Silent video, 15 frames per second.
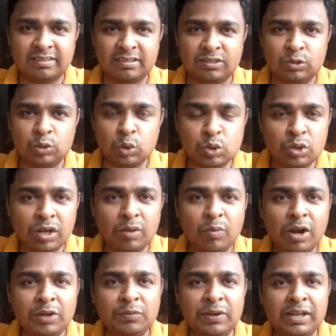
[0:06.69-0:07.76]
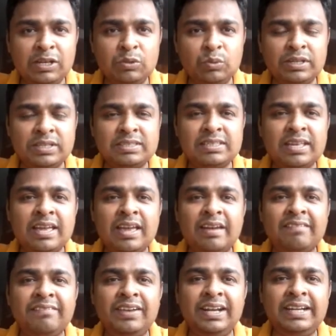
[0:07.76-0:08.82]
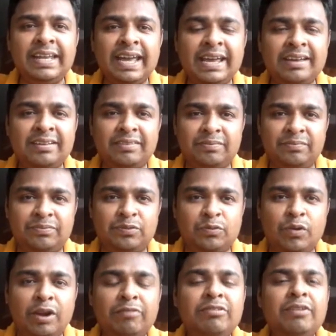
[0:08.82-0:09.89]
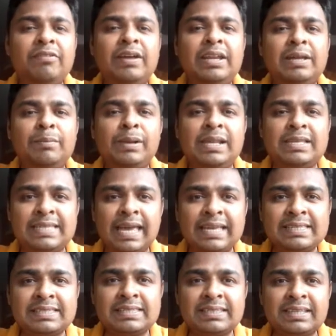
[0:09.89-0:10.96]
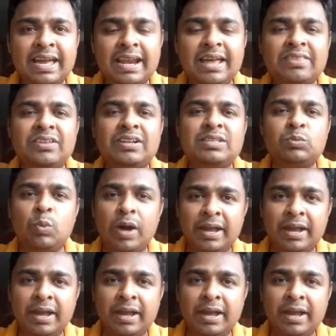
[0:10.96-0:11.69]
Usually what we'll do is we'll take one of the variable as x and other as y.